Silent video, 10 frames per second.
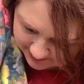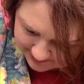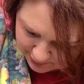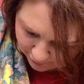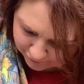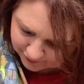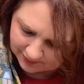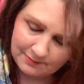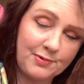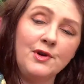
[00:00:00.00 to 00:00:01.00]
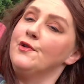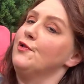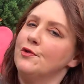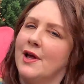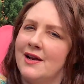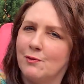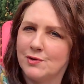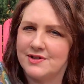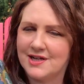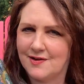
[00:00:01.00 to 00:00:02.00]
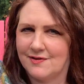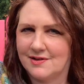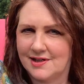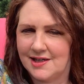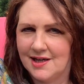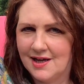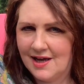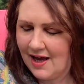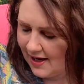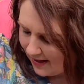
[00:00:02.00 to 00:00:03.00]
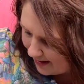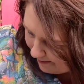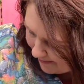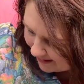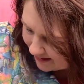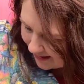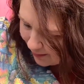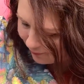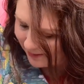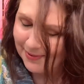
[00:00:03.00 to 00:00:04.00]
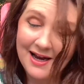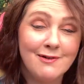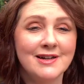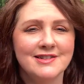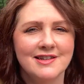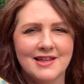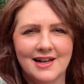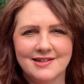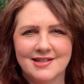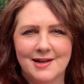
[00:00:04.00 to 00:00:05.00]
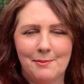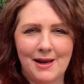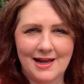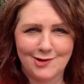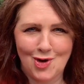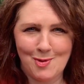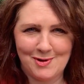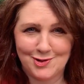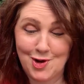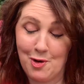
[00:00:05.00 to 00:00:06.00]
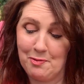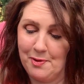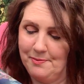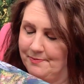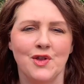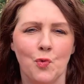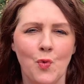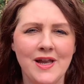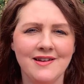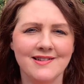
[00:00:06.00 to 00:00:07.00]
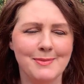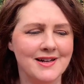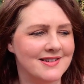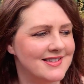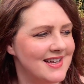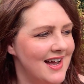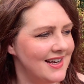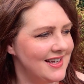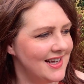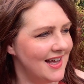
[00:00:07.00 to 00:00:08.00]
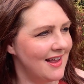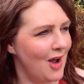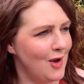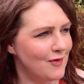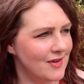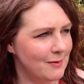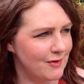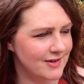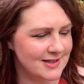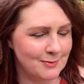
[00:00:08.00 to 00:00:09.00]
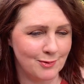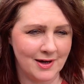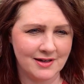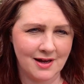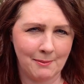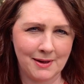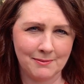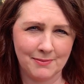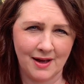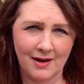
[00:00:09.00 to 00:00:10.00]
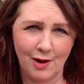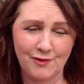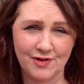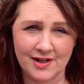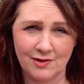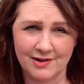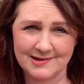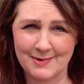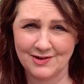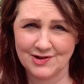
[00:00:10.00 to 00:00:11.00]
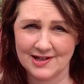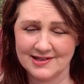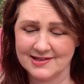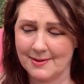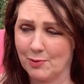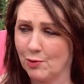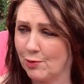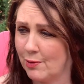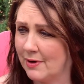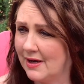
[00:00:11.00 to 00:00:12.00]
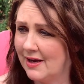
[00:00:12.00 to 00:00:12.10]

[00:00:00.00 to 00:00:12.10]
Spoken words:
soft and beautiful, and it will definitely make a great pairing to that black diamond top. The wind is about to start here. Hopefully we've got some rain coming, but hopefully not as much as for